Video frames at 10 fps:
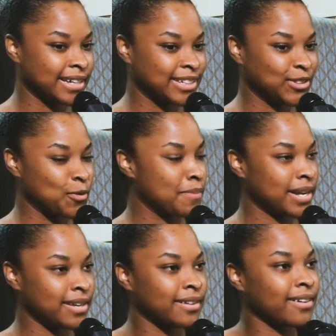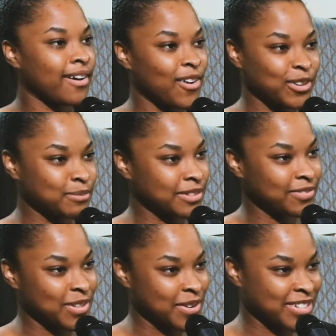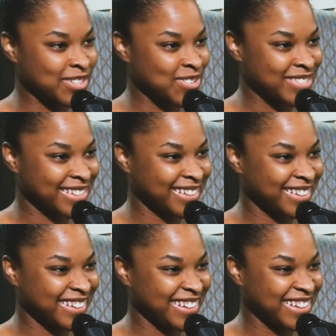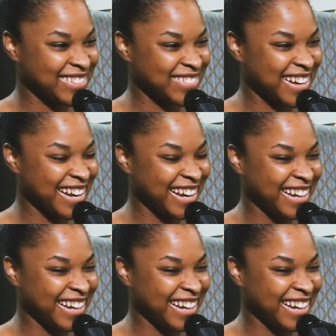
many are called but few are chosen, right?